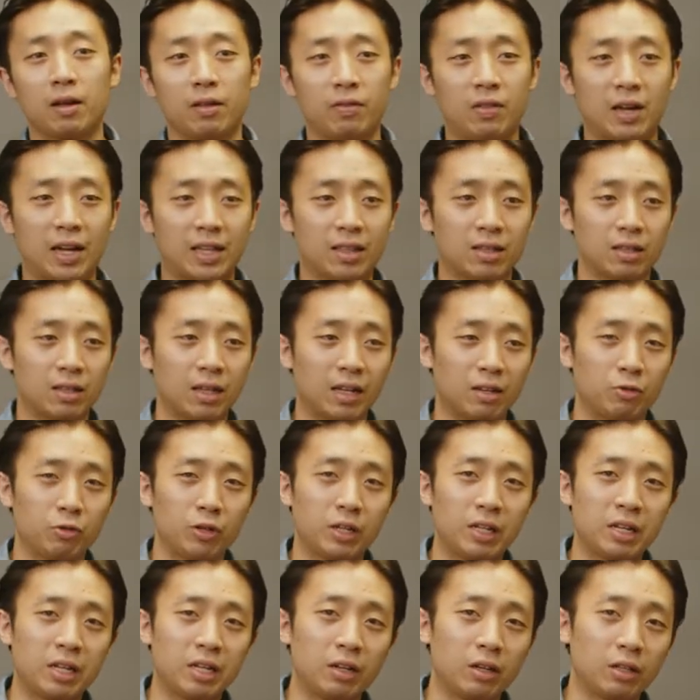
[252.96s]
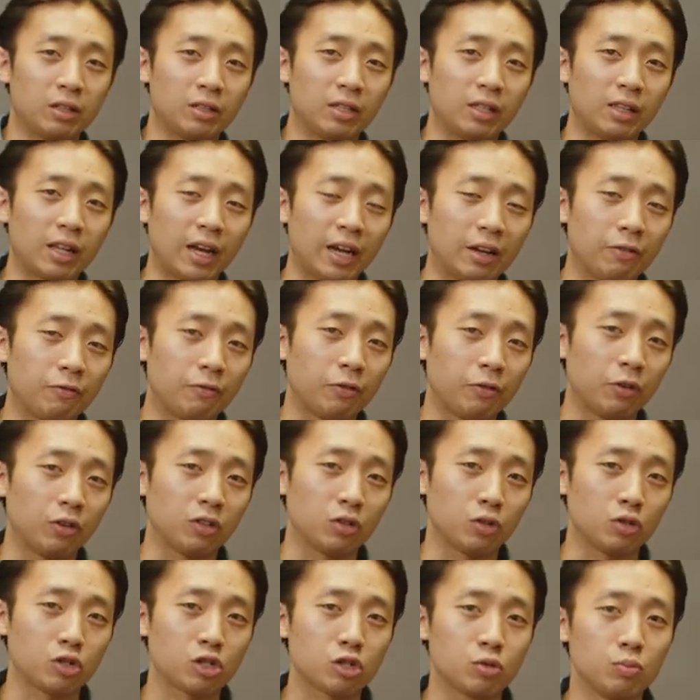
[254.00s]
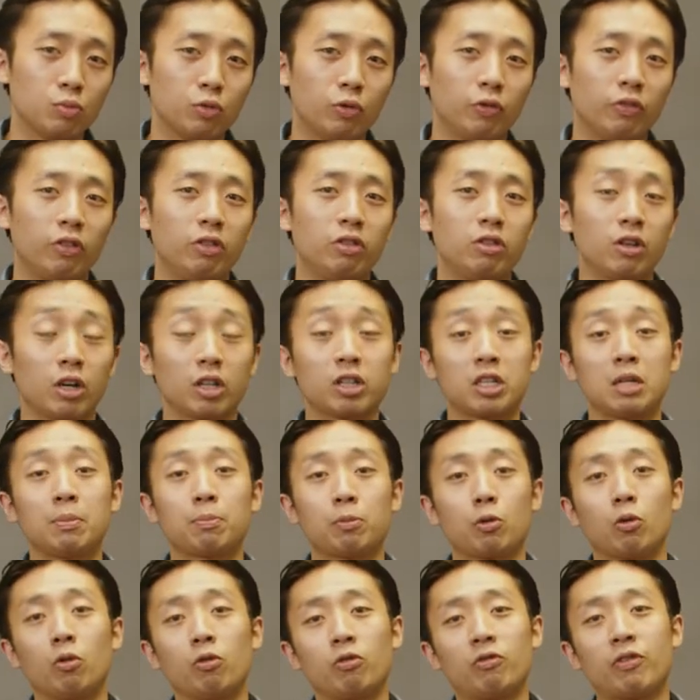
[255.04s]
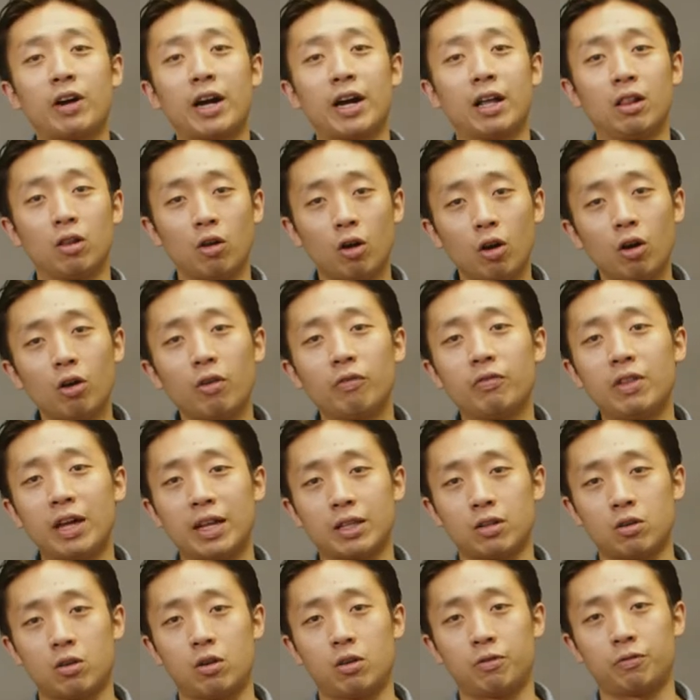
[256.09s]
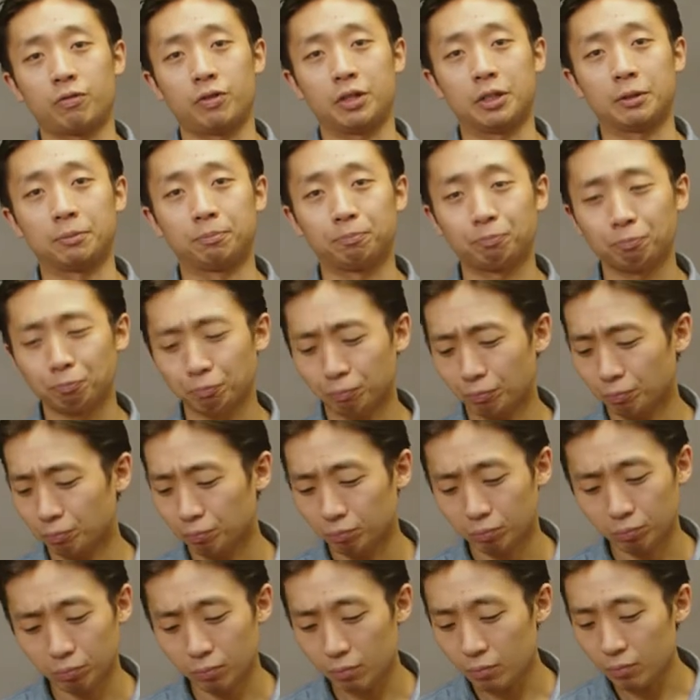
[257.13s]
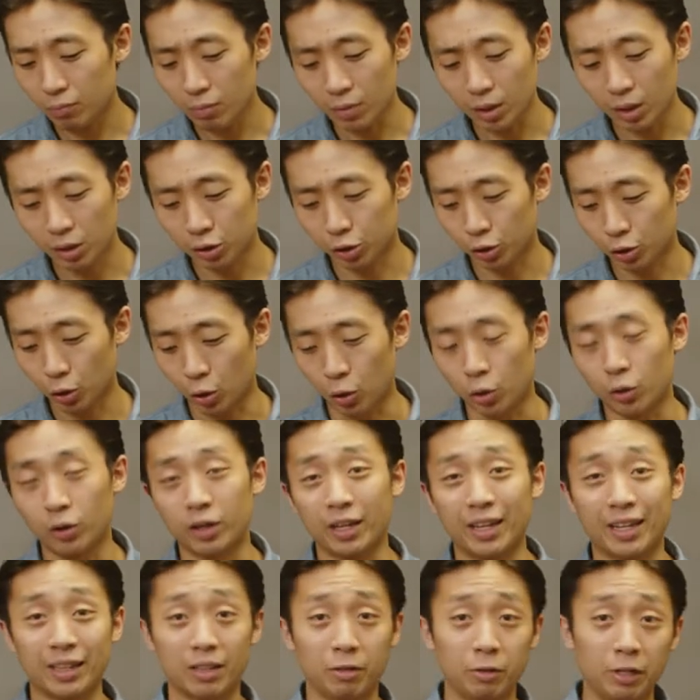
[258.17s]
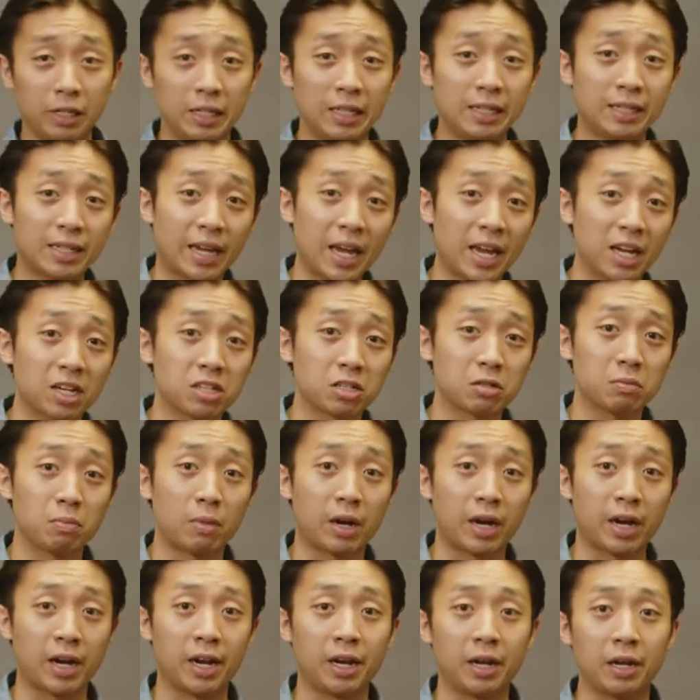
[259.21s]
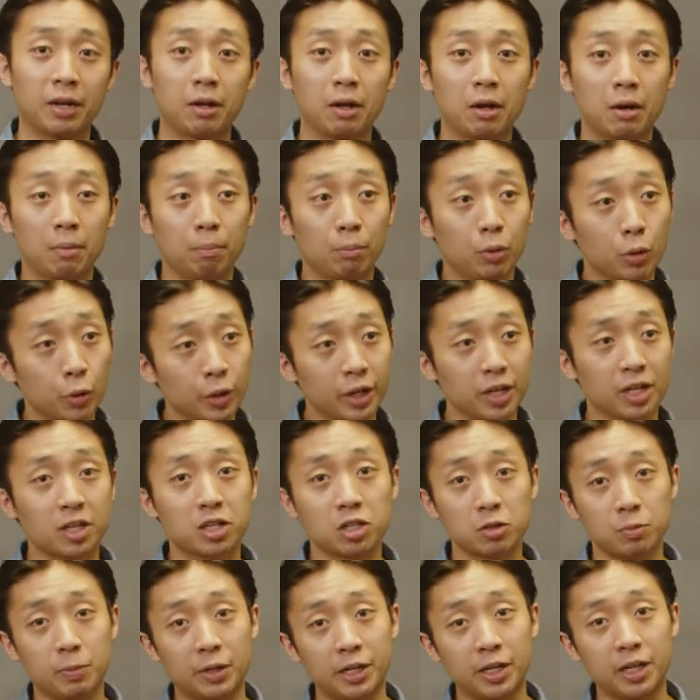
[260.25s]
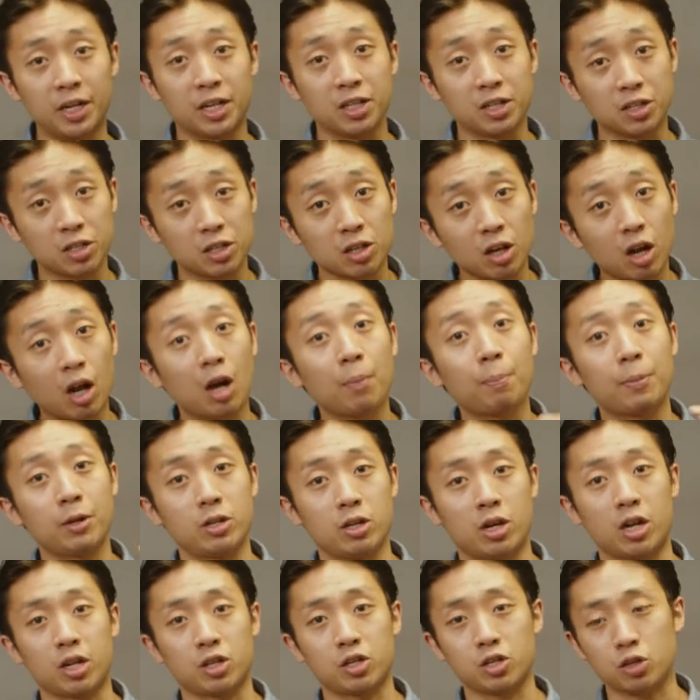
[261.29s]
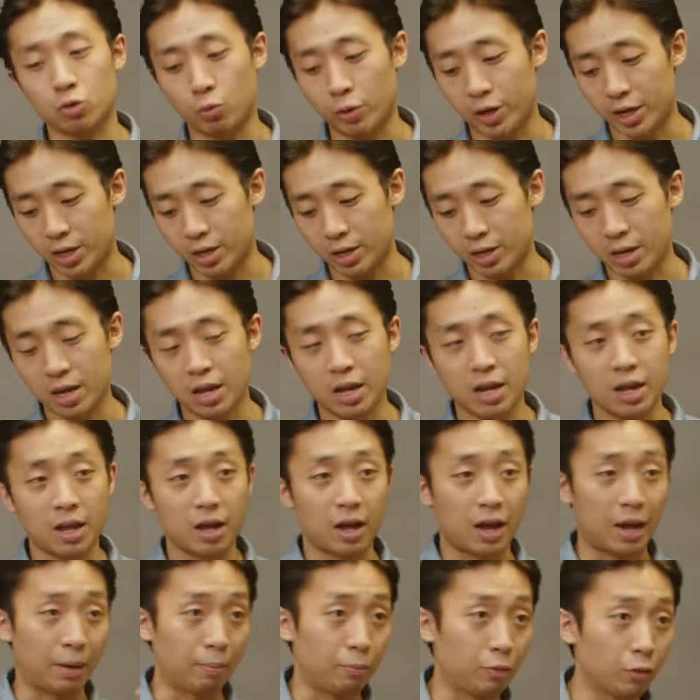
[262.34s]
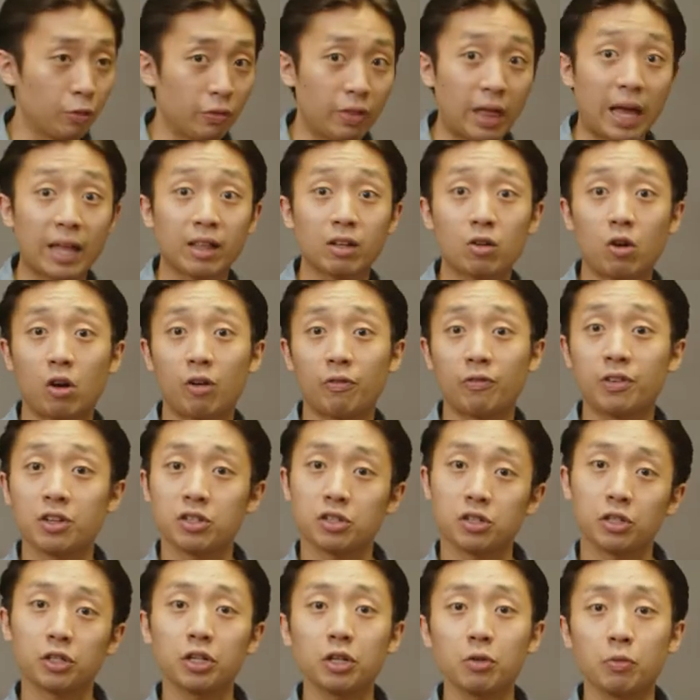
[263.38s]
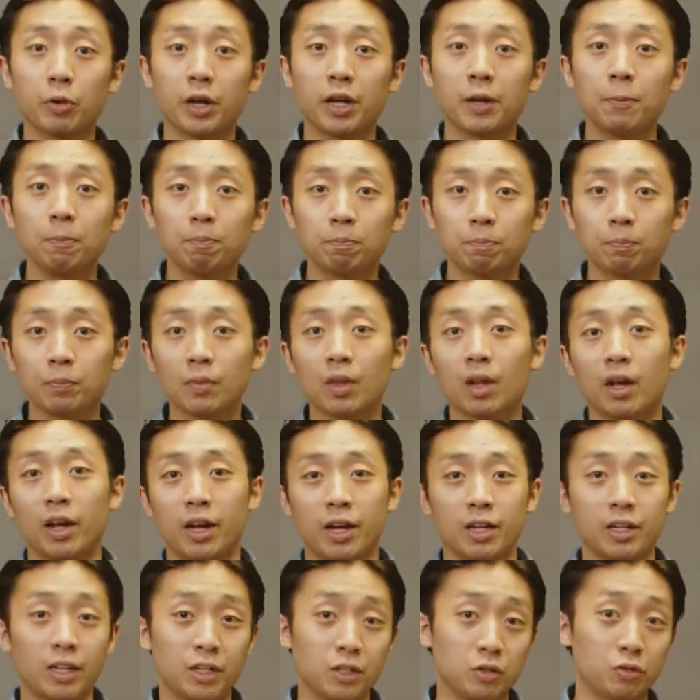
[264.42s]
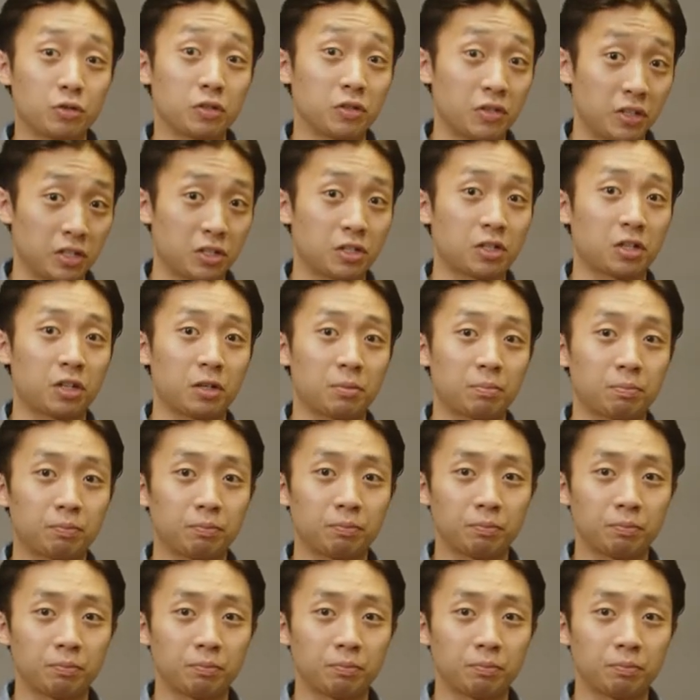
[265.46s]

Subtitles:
that really delightful, smooth, nutty profile of that coffee. So it really takes my brewing experience up a notch when I brew that coffee a certain way and I use this cup.